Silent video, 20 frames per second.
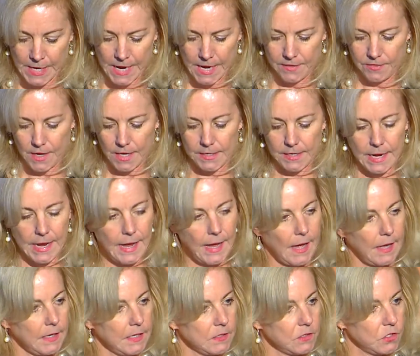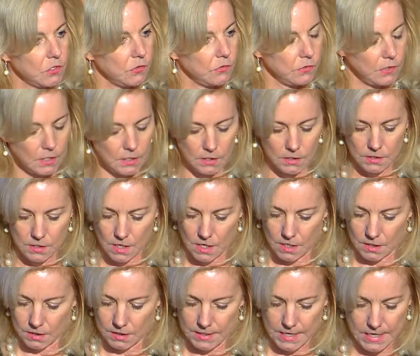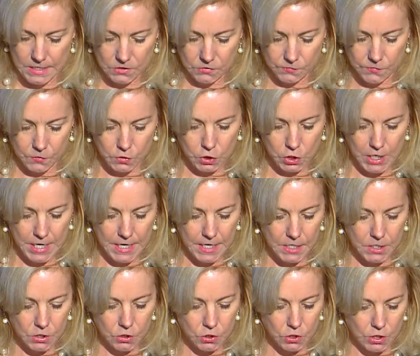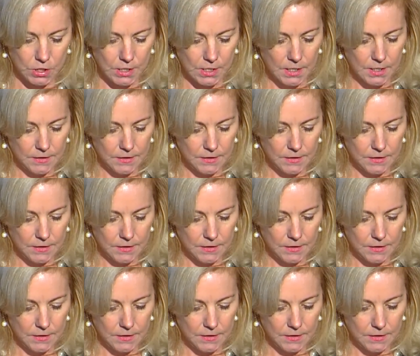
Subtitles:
And then adding to the case for change,